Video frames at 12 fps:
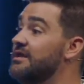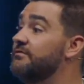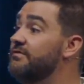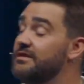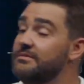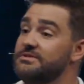
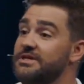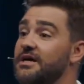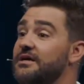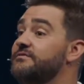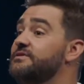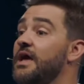defend
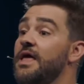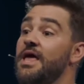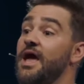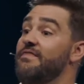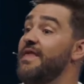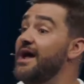themselves.
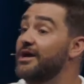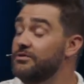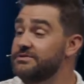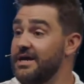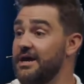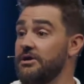And that goes
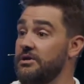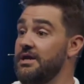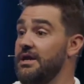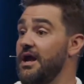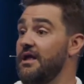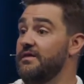out,
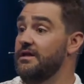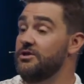and then you